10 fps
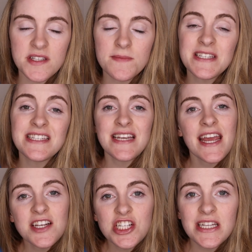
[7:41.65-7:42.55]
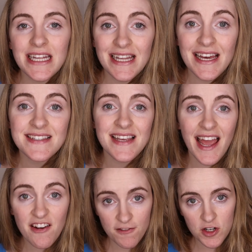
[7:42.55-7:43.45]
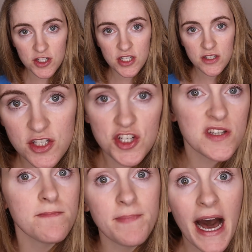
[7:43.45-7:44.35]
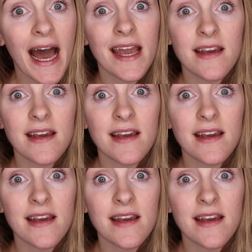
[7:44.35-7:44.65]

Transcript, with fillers: substantially less effort to just buy,